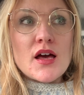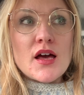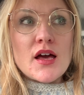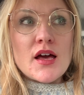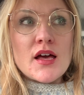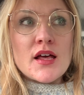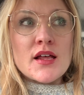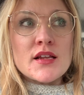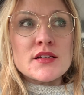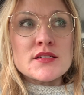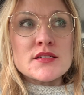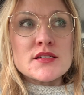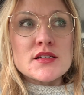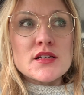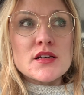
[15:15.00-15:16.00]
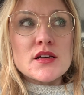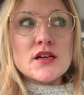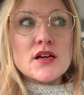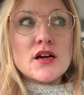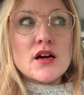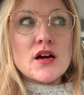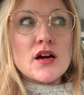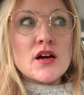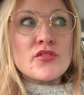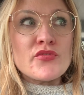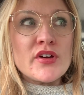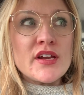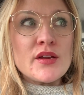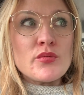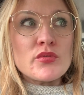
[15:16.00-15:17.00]
and I
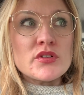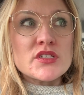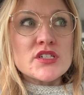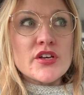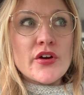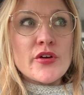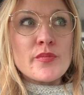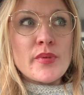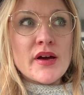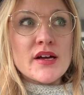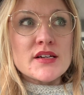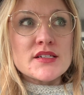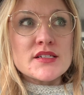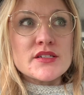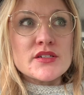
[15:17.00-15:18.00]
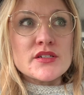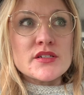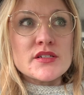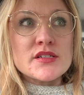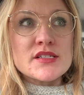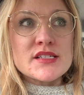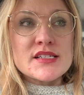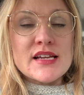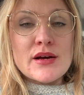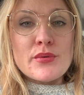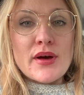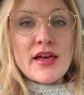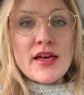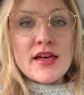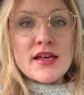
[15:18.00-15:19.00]
really want to go back to
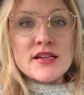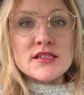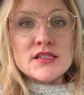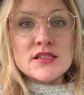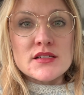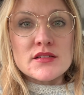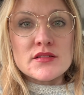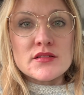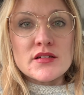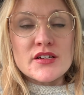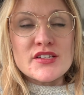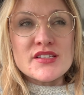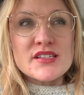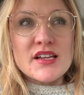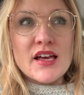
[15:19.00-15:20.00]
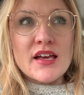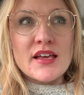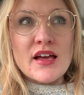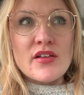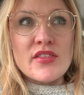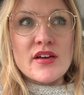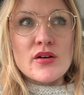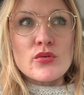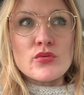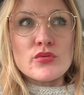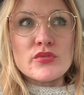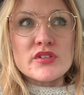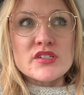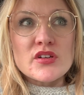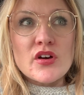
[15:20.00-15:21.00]
Stourhead. I used to hang out there all
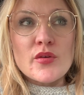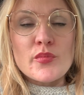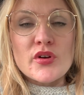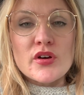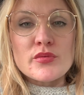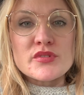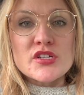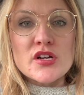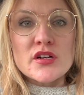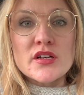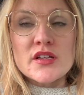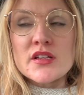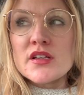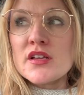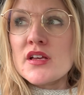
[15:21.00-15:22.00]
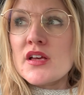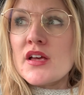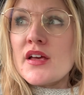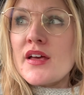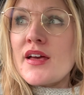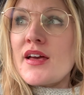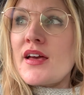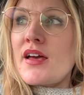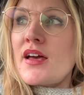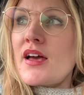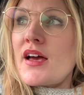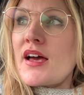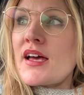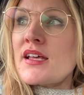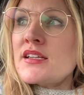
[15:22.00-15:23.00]
the time when I was younger.
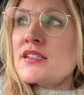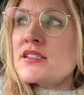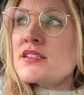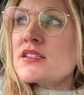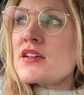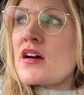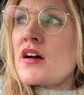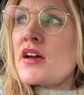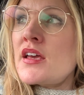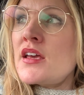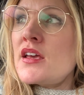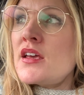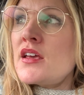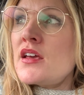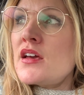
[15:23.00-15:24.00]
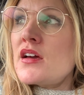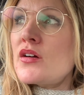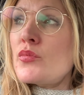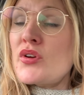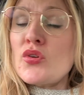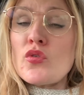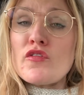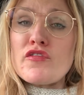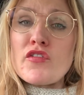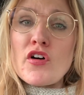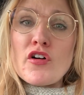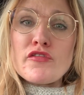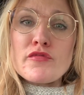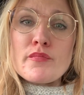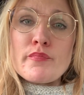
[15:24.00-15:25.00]
And I, we're not
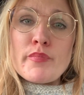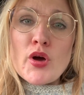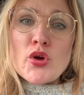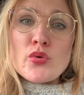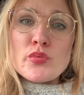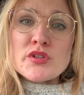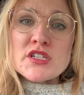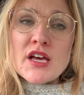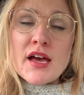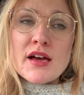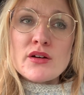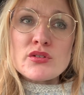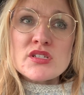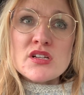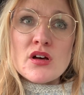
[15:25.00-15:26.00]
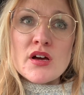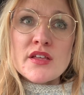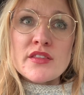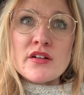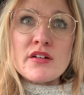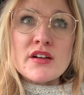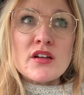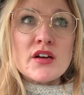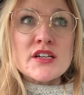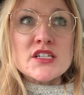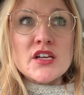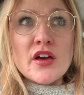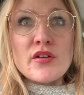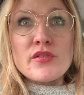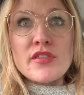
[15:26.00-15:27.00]
far from Bowood House either. I'd like
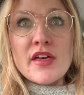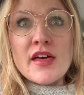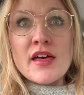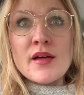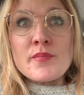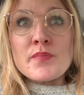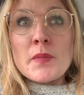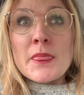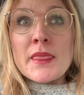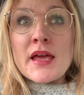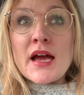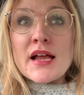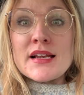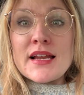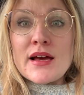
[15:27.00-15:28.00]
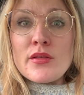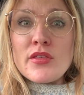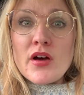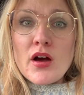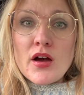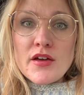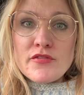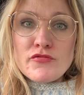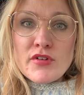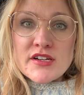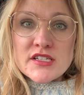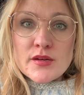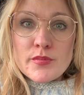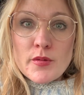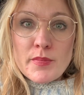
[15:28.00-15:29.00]
to go there. And now that I've
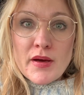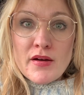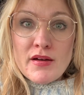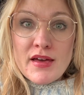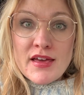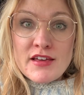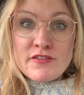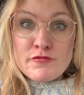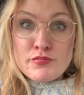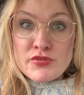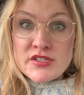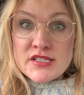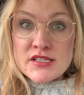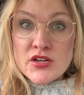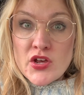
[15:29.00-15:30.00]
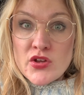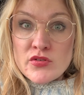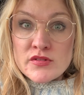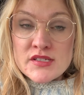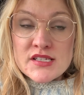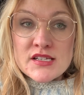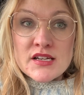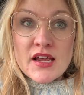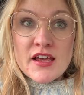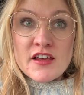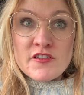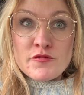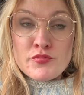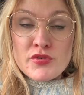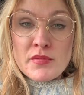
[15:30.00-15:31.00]
read up about Avebury Stones and
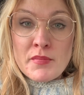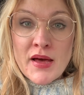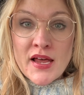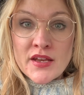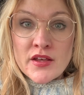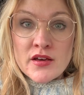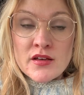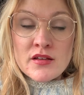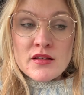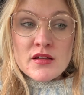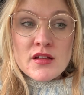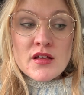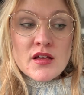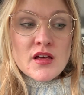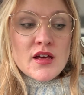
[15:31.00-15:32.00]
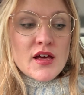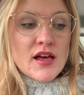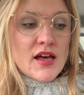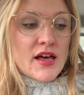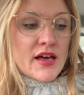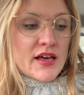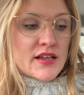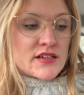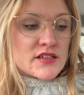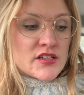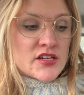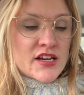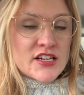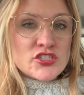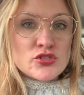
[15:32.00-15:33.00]
Avebury Manor and the
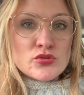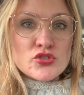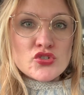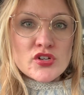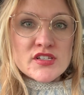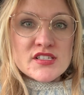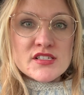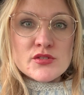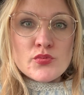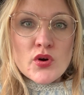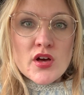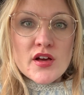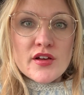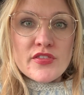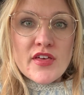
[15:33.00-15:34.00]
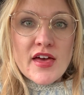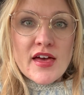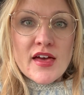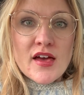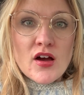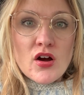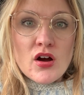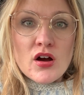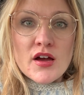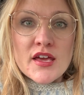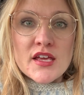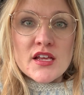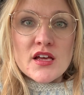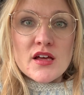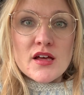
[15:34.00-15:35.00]
National Trust's work there,
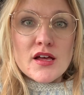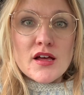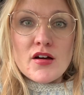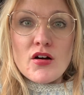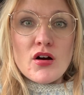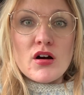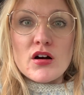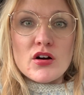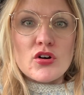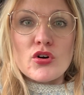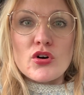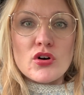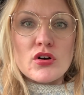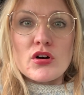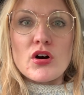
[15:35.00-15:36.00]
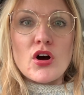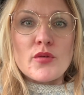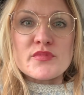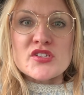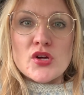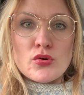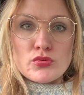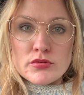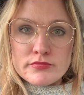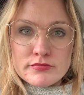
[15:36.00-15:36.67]
I, I'm sold.